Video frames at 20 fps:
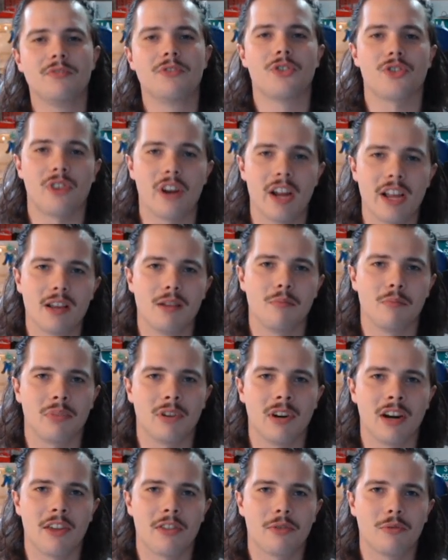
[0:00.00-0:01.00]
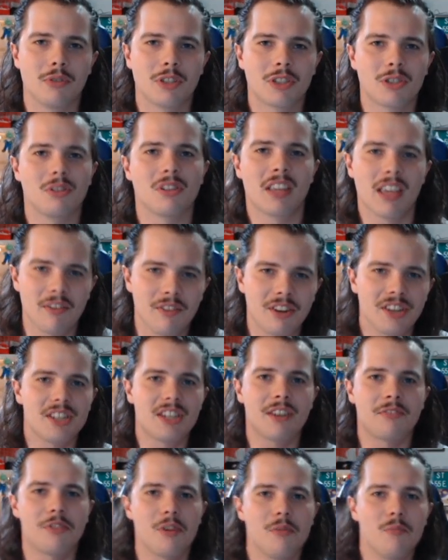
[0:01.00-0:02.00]
Dragon Breath, which will give it
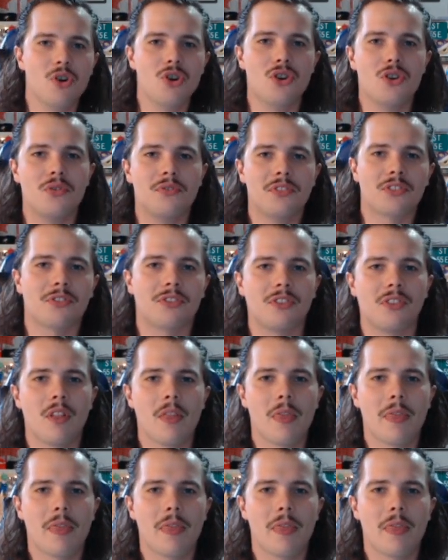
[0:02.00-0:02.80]
different moves,